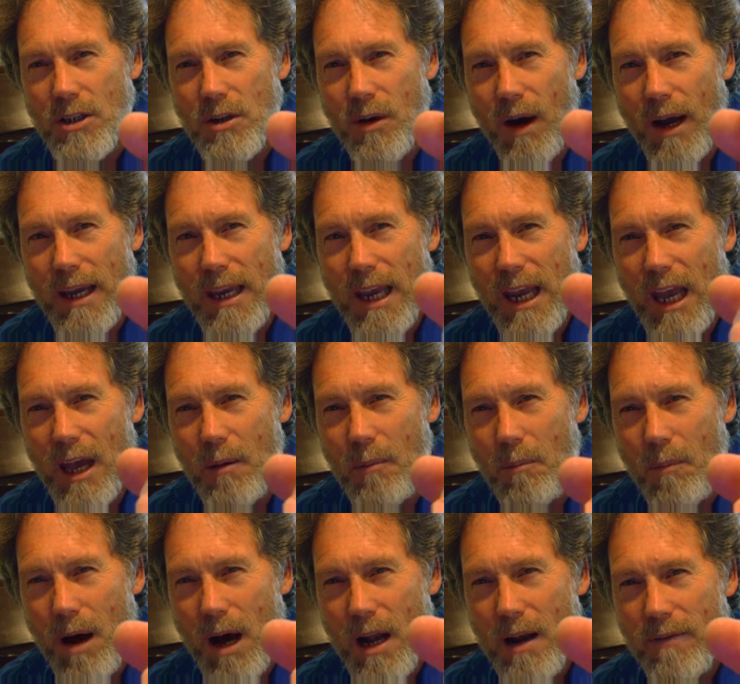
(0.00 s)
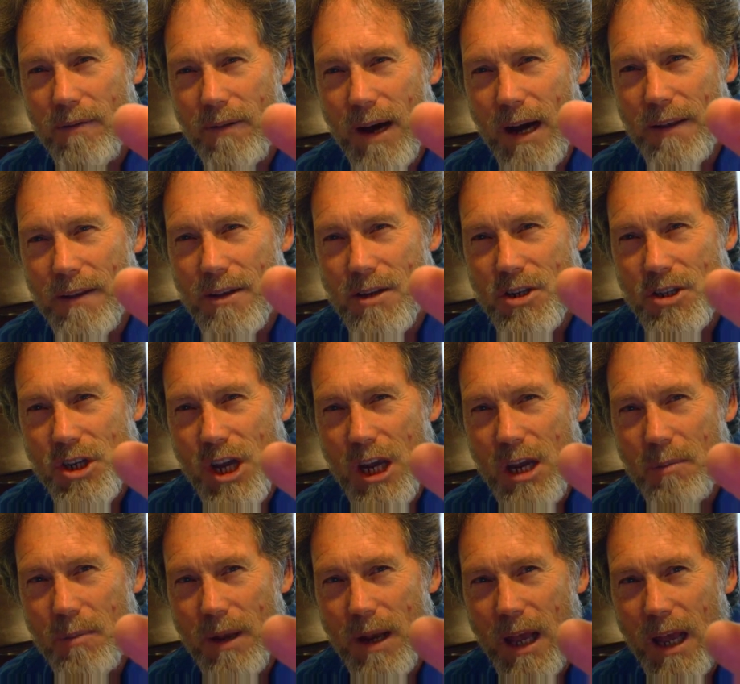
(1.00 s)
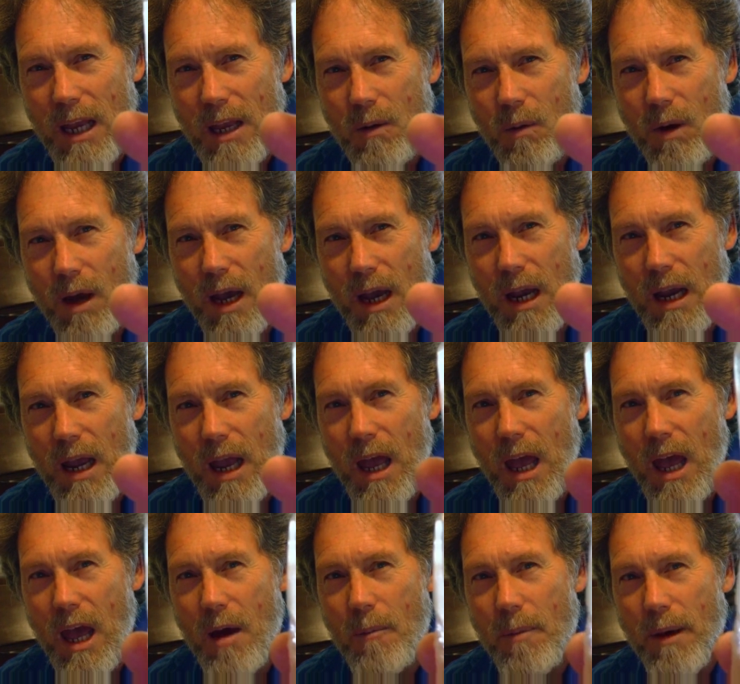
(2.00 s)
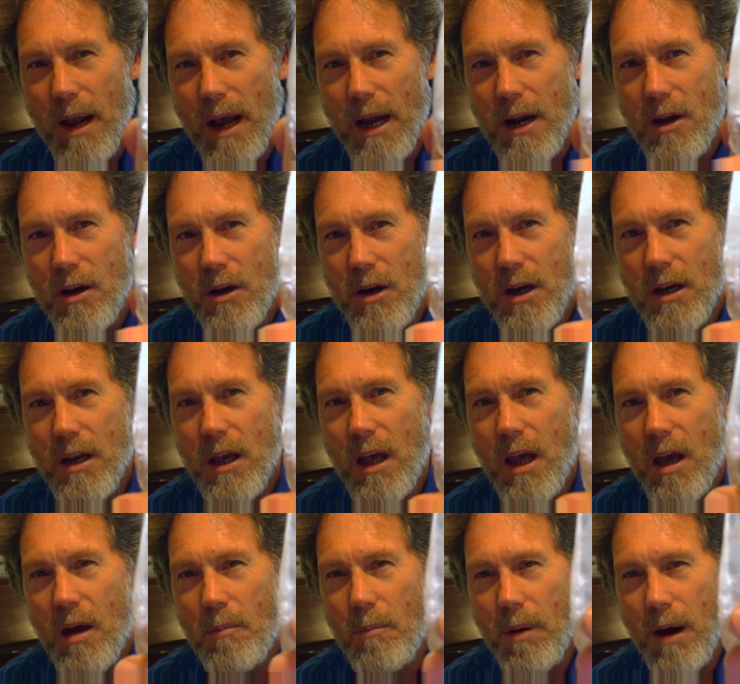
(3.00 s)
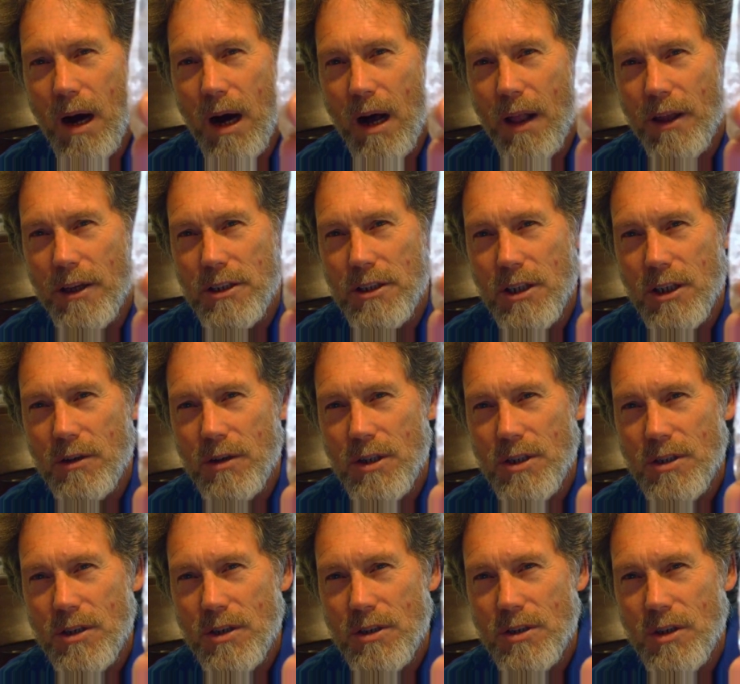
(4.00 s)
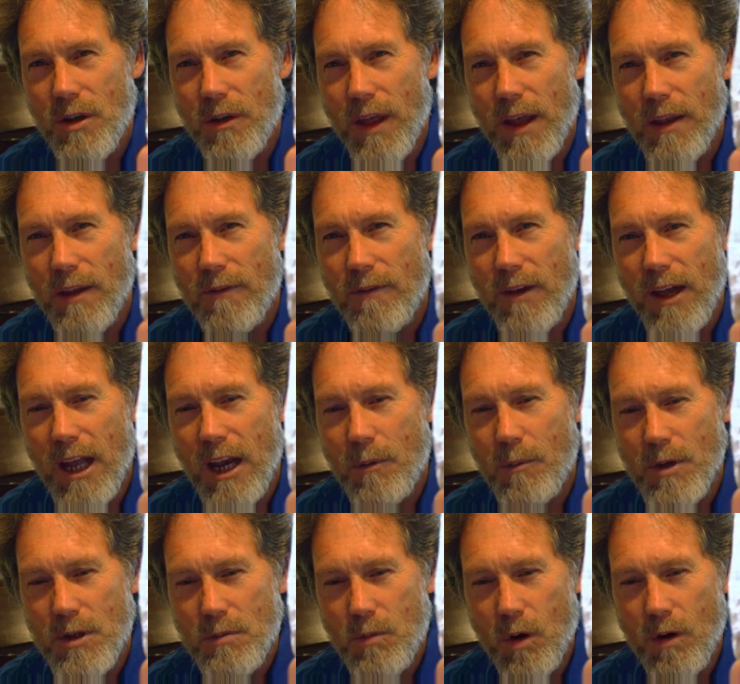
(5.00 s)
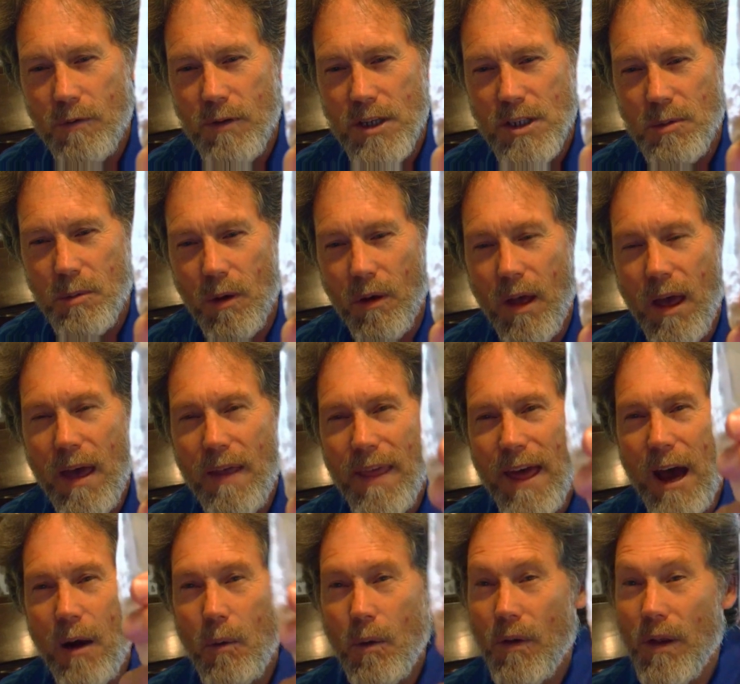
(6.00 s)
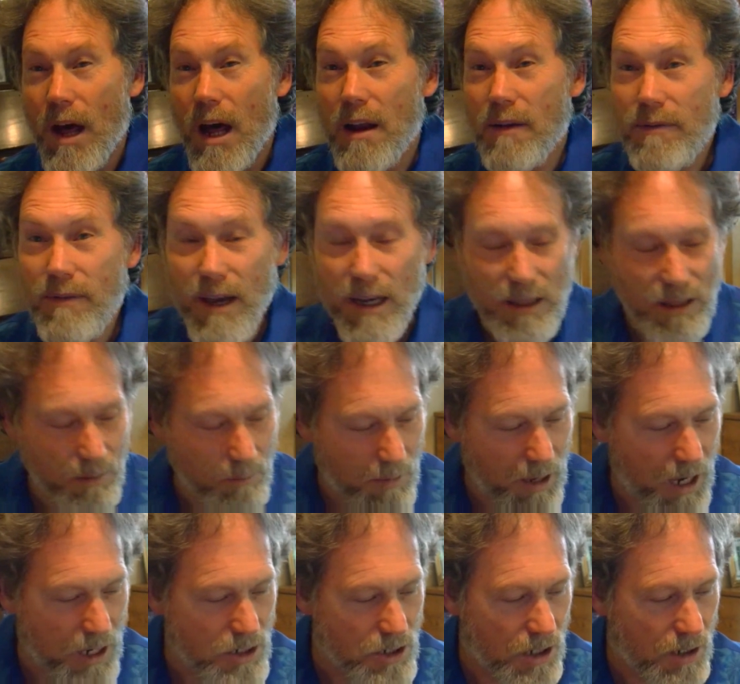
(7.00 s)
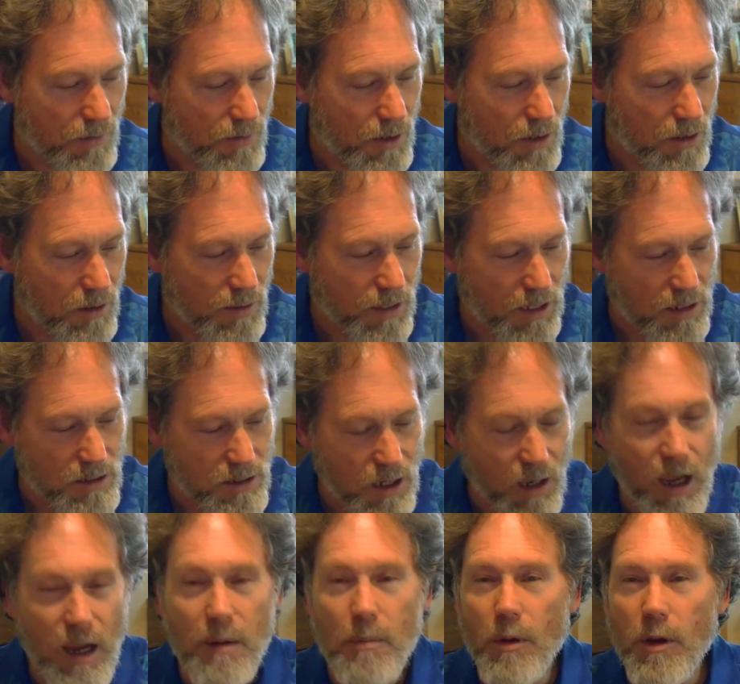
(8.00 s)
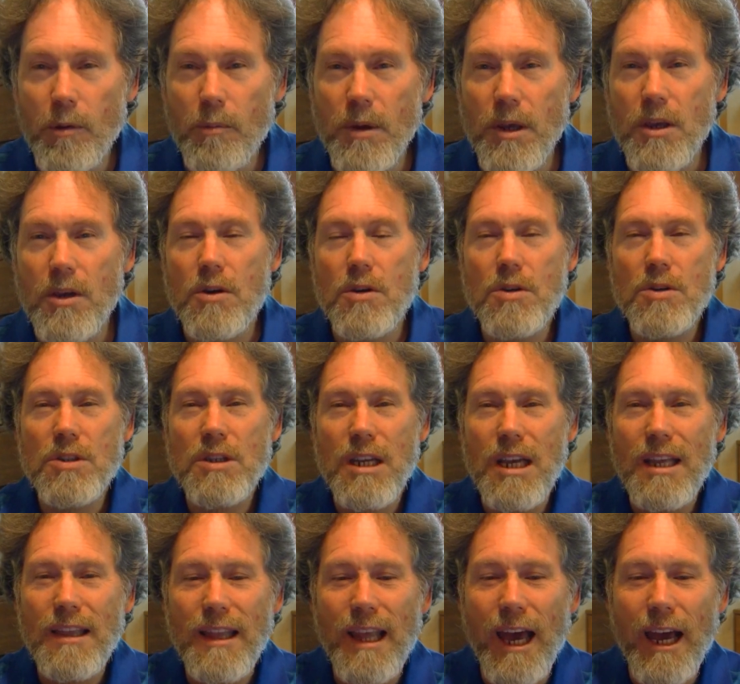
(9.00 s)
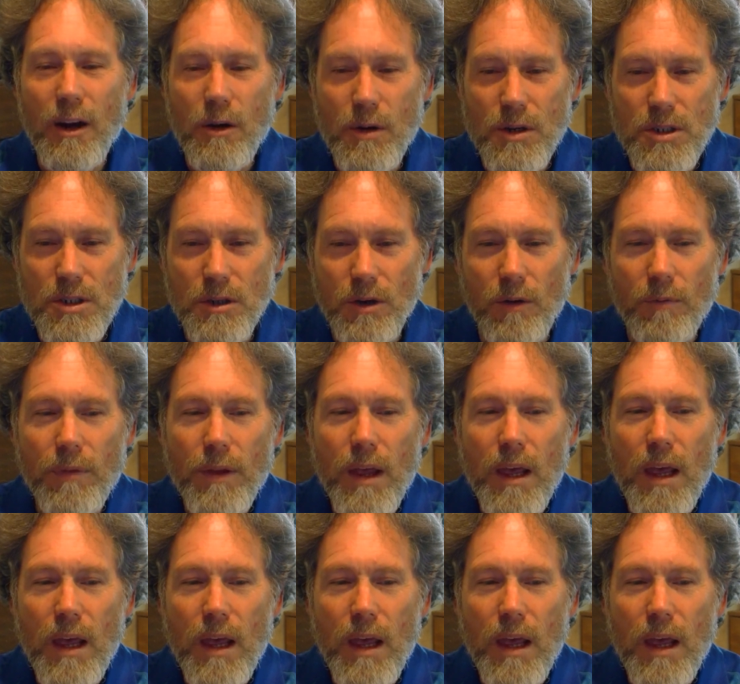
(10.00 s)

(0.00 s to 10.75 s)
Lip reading: So I can't modify the shape in any way, but I could polish the crystal so that the phantom was more visible. That will not affect the magic that's able to be used in that crystal.